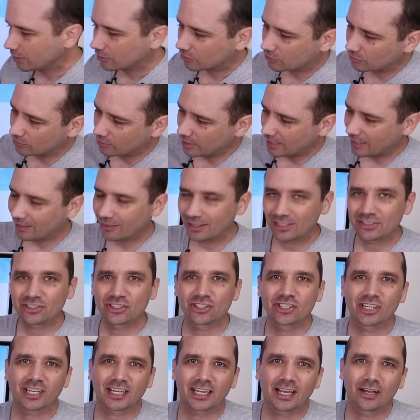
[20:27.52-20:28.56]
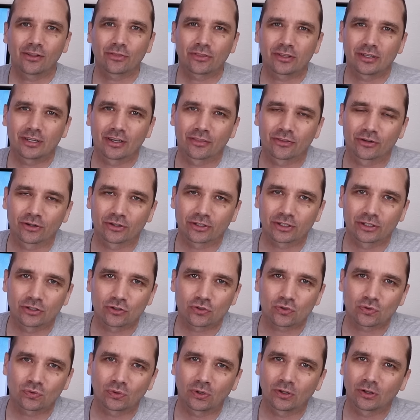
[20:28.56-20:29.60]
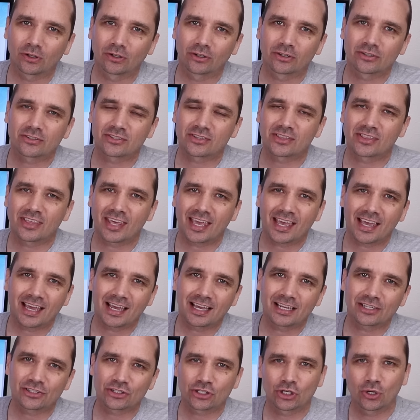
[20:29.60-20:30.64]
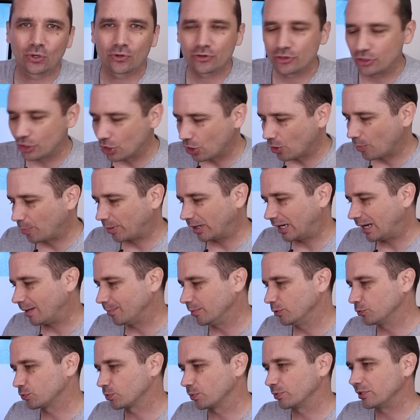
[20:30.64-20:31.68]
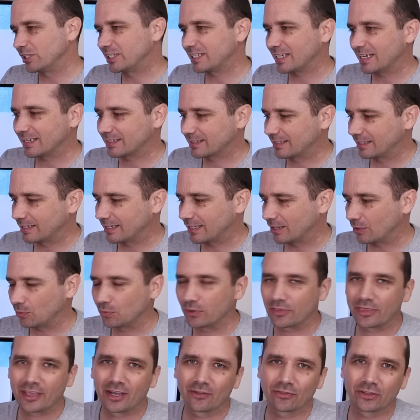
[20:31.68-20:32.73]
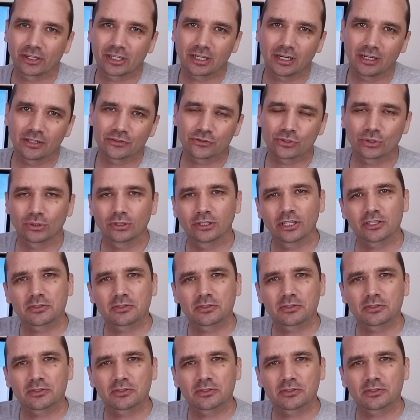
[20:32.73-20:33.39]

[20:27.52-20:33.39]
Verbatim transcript: So now let's check out the other controllers that showed no problems when we tested it without the console.